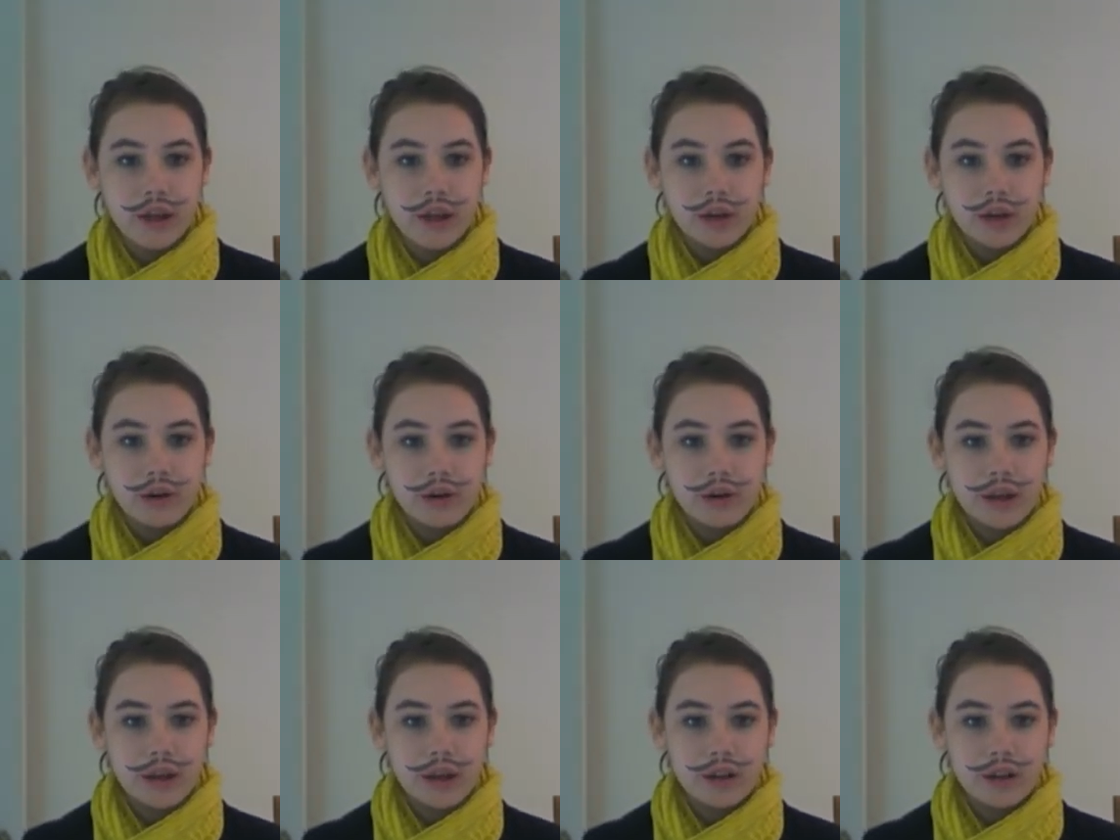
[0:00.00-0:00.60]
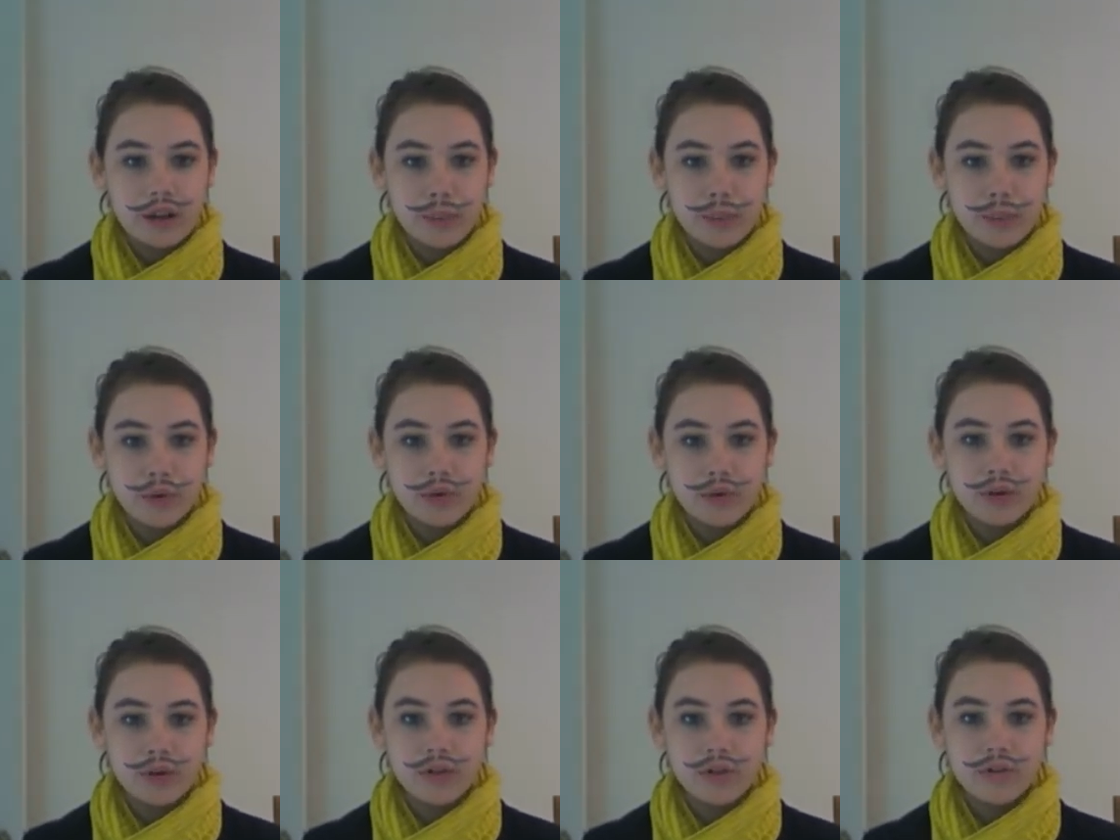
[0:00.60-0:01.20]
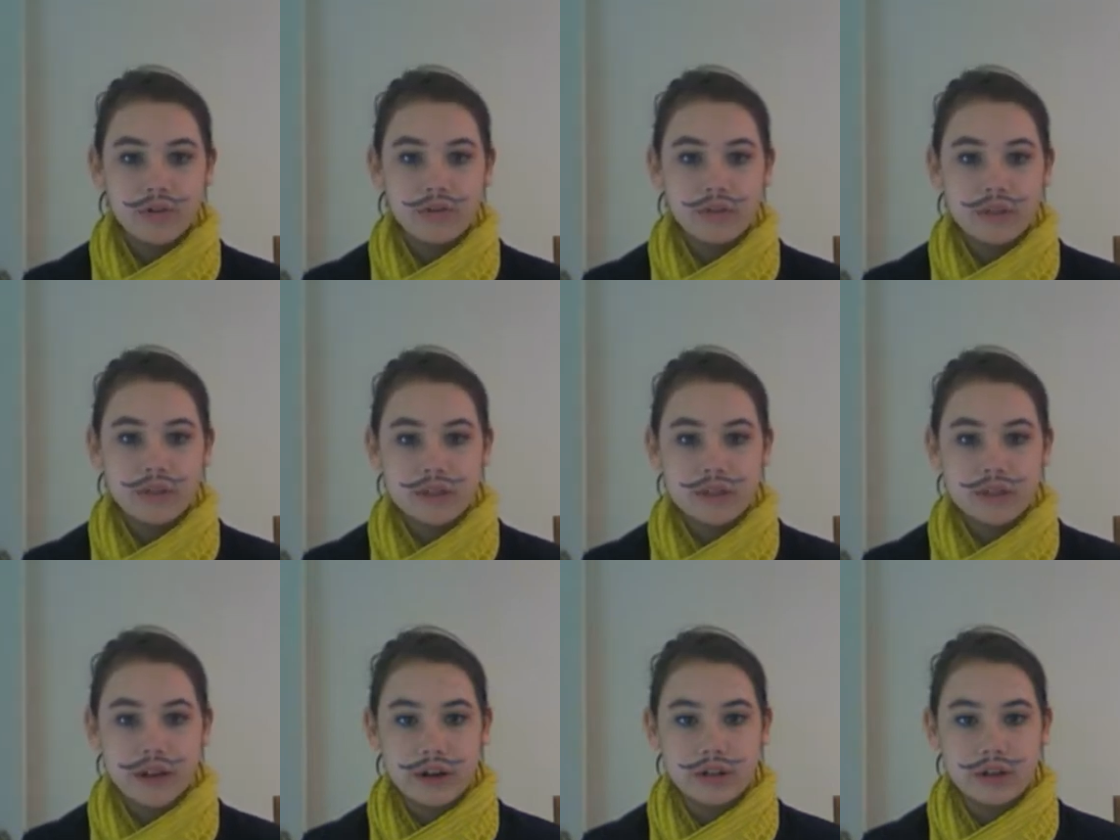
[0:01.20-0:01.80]
creating the border of the
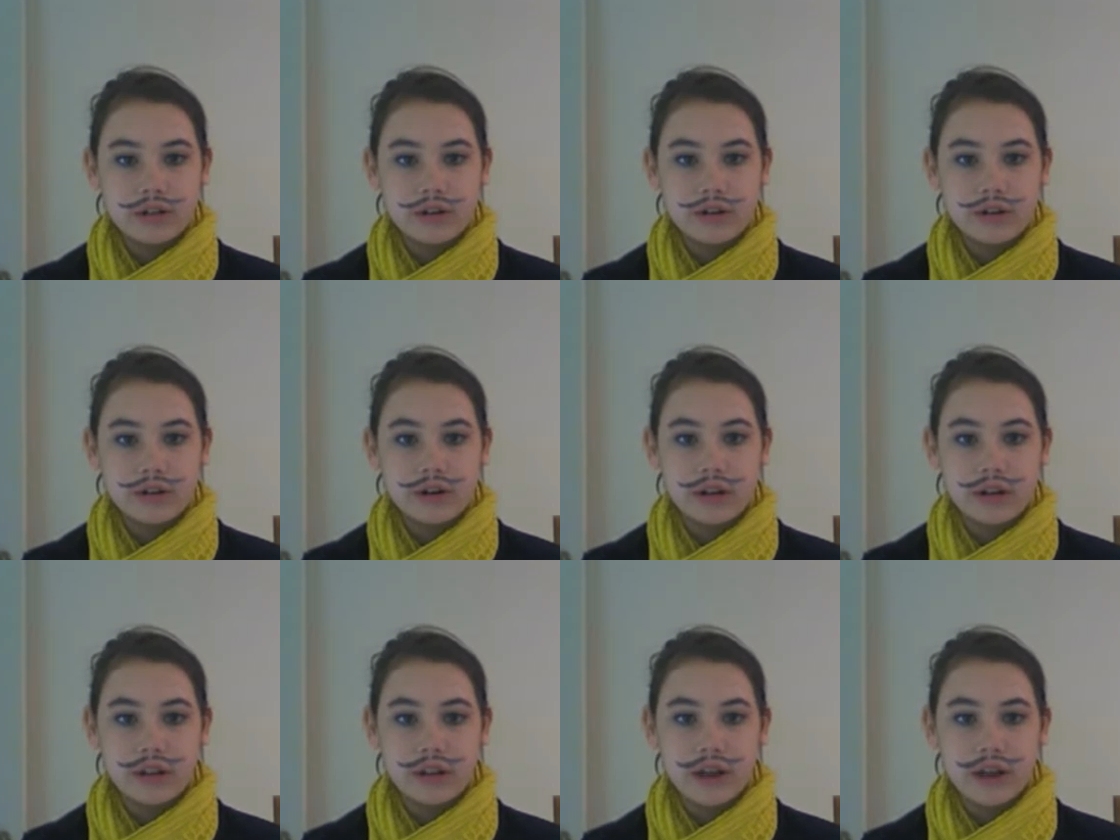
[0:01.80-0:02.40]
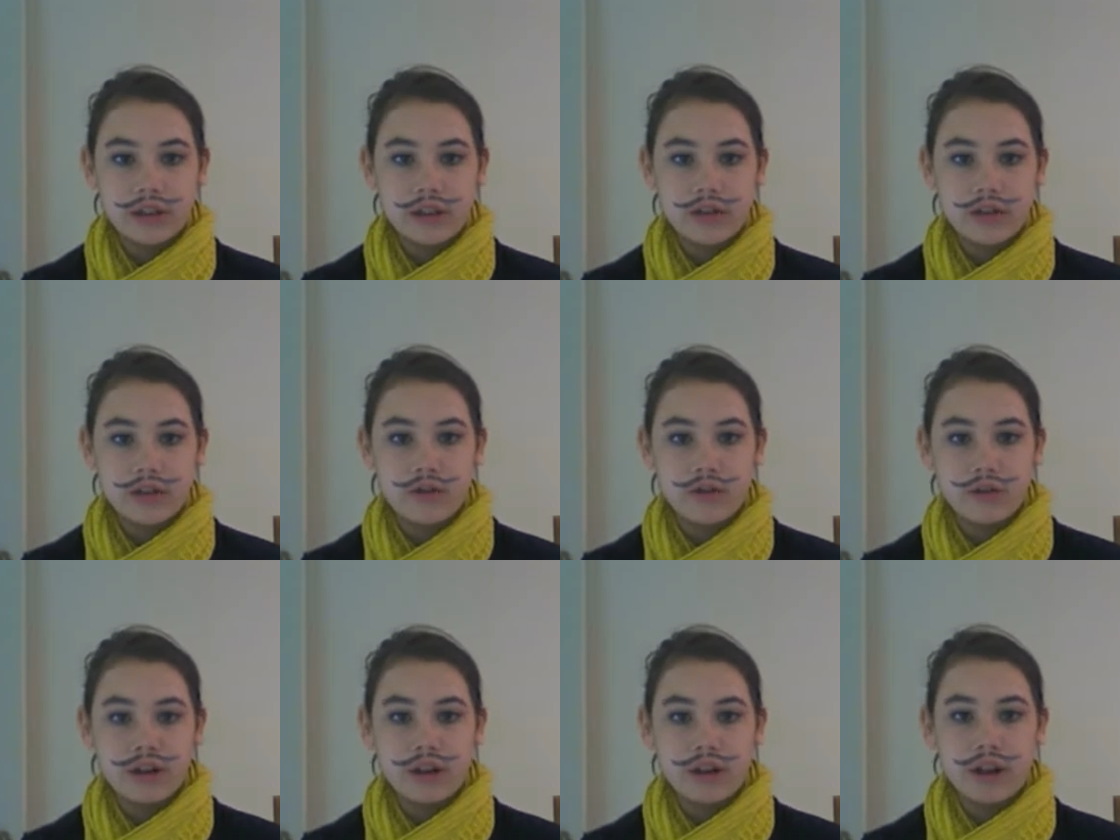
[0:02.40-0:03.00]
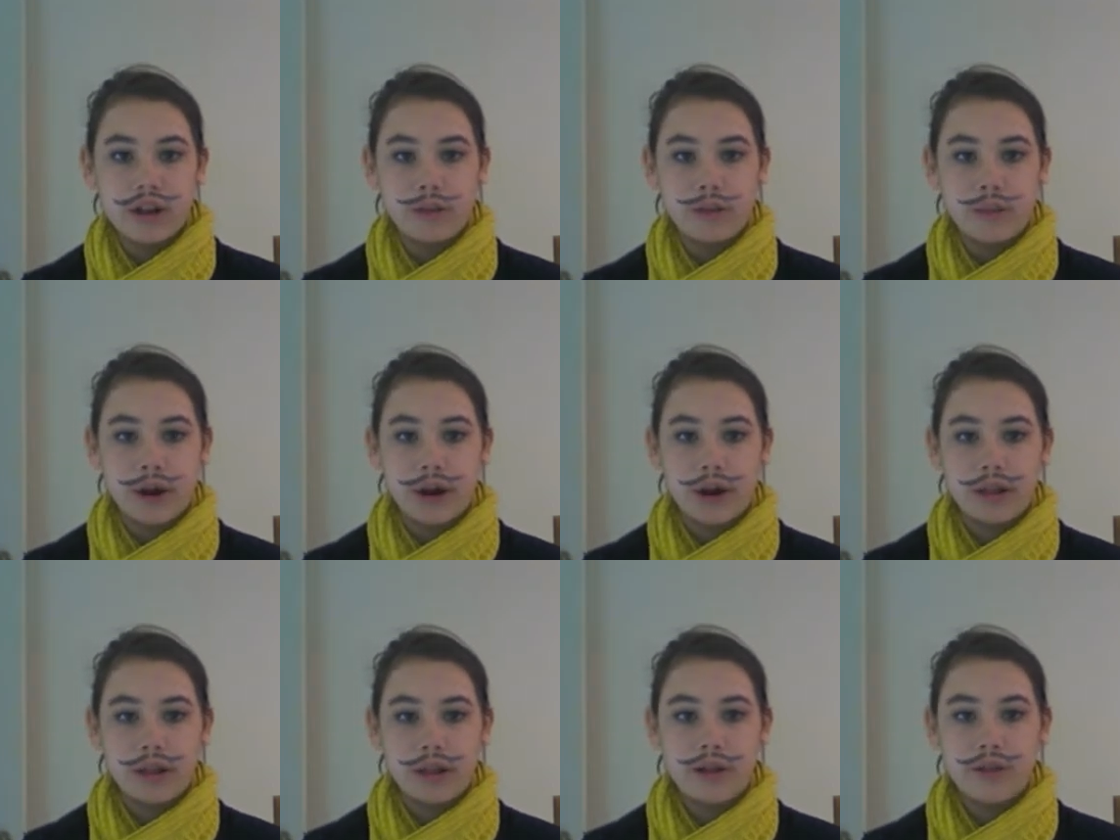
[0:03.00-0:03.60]
territory at the 49th
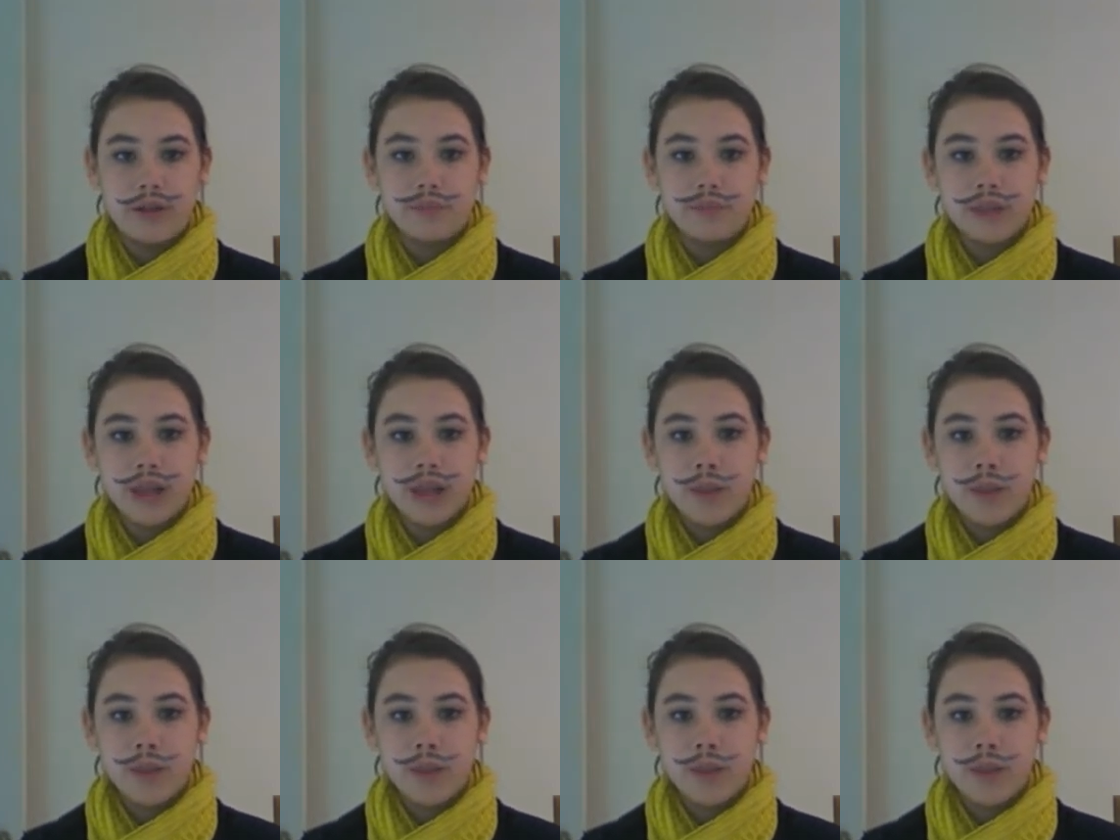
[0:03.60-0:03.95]
parallel.